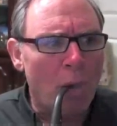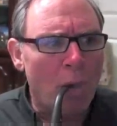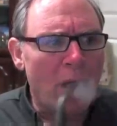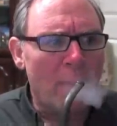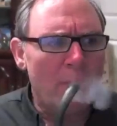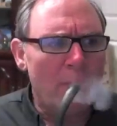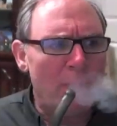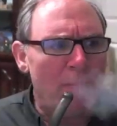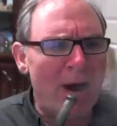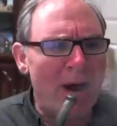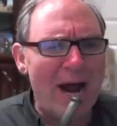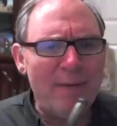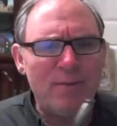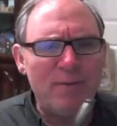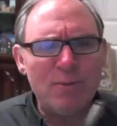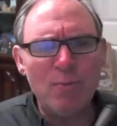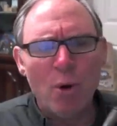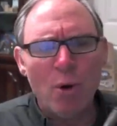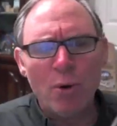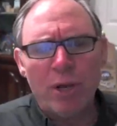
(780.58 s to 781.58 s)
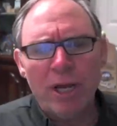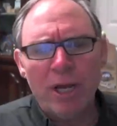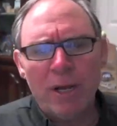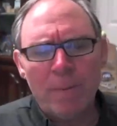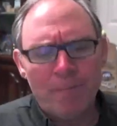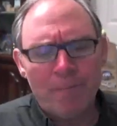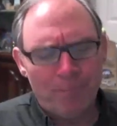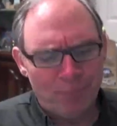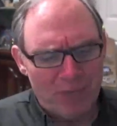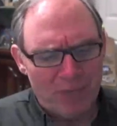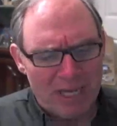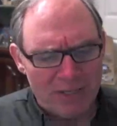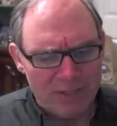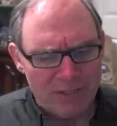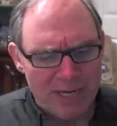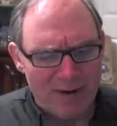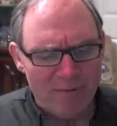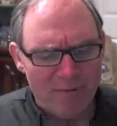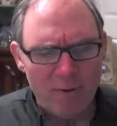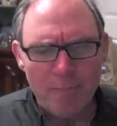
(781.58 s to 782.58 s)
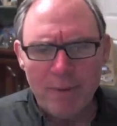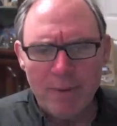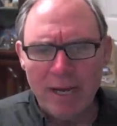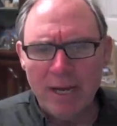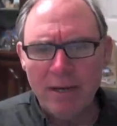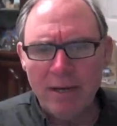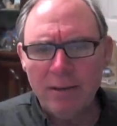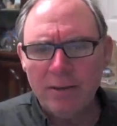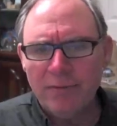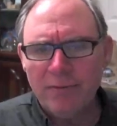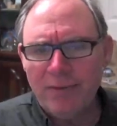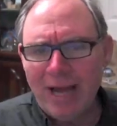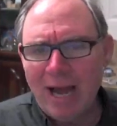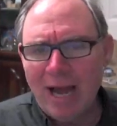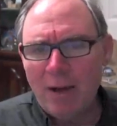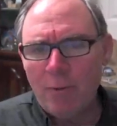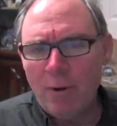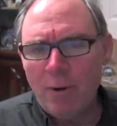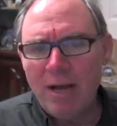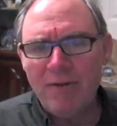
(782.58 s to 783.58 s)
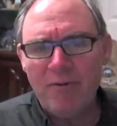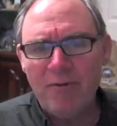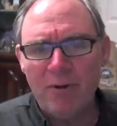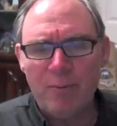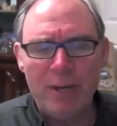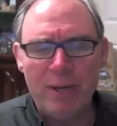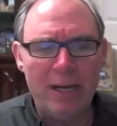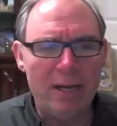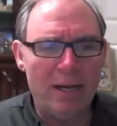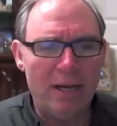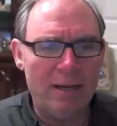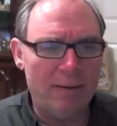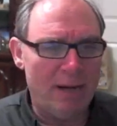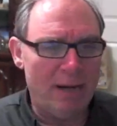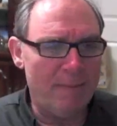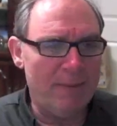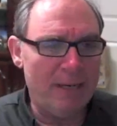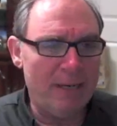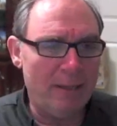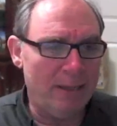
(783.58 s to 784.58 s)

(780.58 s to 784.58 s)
But pipe smoking has never been that way with me. I mean,